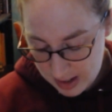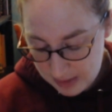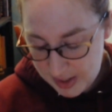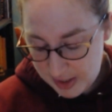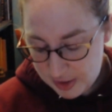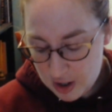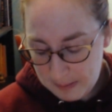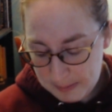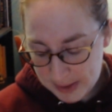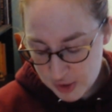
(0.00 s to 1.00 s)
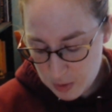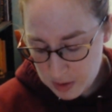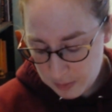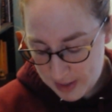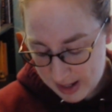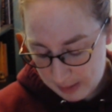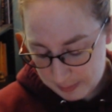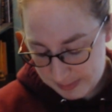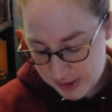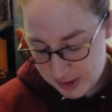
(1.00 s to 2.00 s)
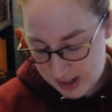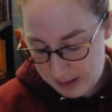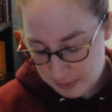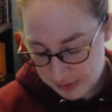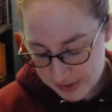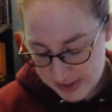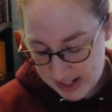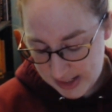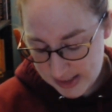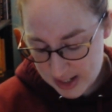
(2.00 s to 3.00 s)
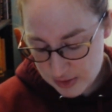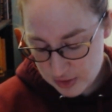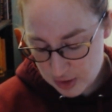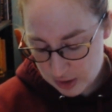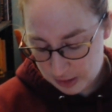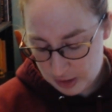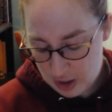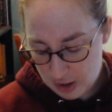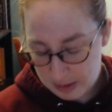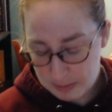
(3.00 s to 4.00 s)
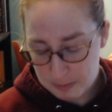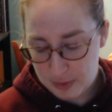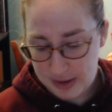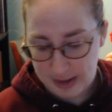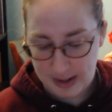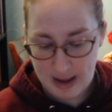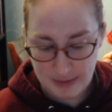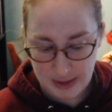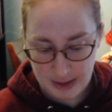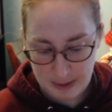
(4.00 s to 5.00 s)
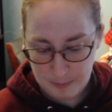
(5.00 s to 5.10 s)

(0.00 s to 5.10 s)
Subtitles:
They had gone but a short way when Mr. Aborn sank down on a log, breathing heavily.